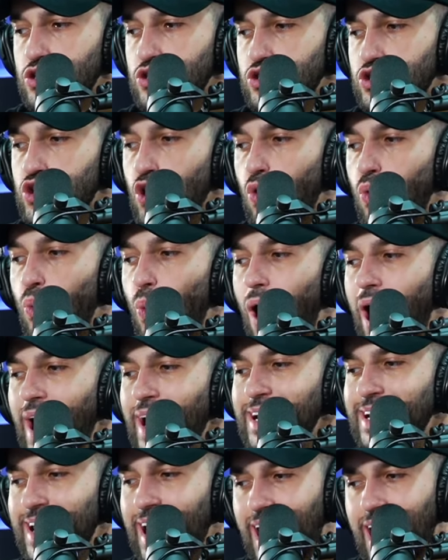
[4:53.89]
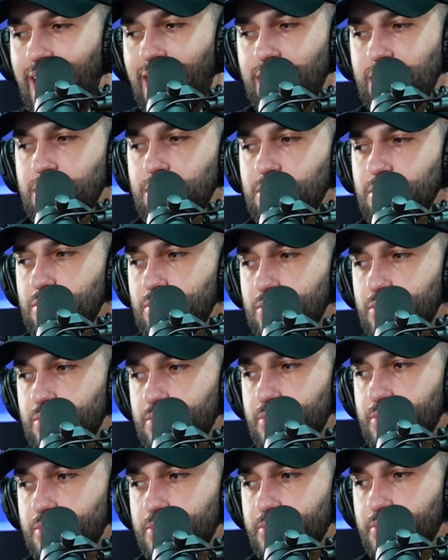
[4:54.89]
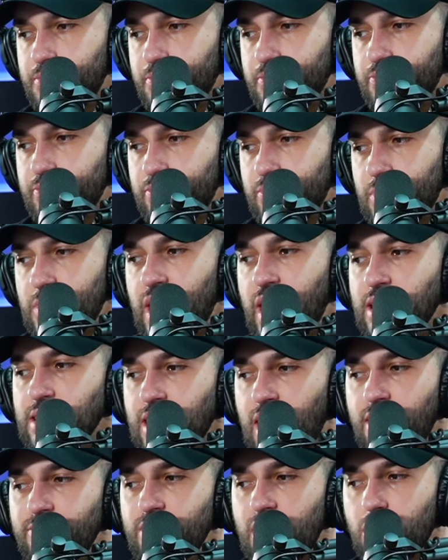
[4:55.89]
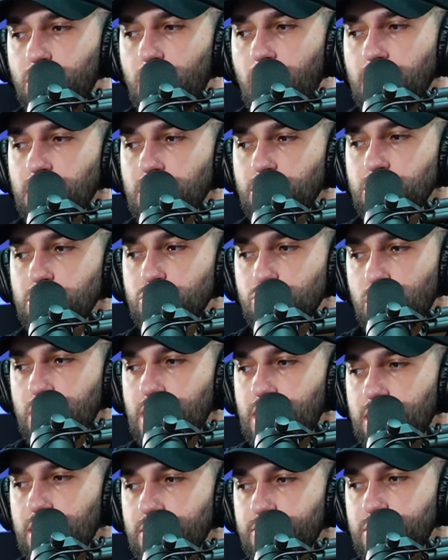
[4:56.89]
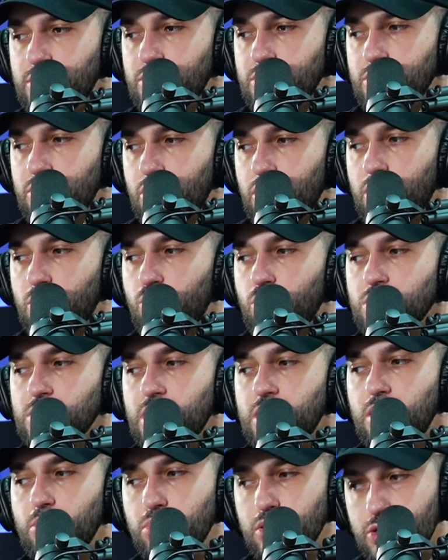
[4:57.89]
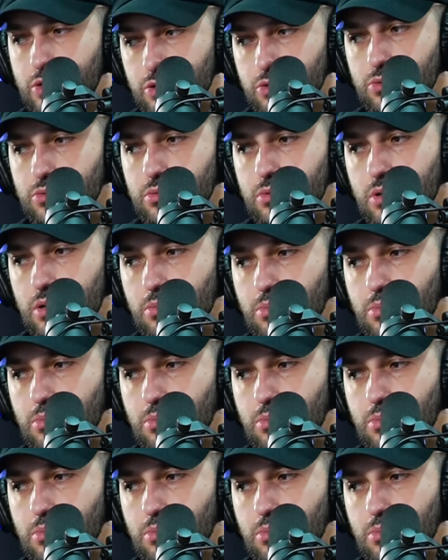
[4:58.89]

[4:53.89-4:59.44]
So why not? Yeah, Laugh Not Cry Later with Drake featuring Durk was at #2.